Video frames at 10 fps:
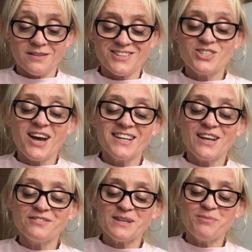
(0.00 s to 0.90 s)
The giant
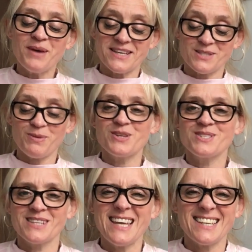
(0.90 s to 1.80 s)
loved him best
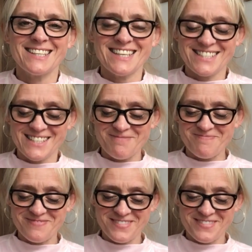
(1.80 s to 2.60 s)
because he had kissed him.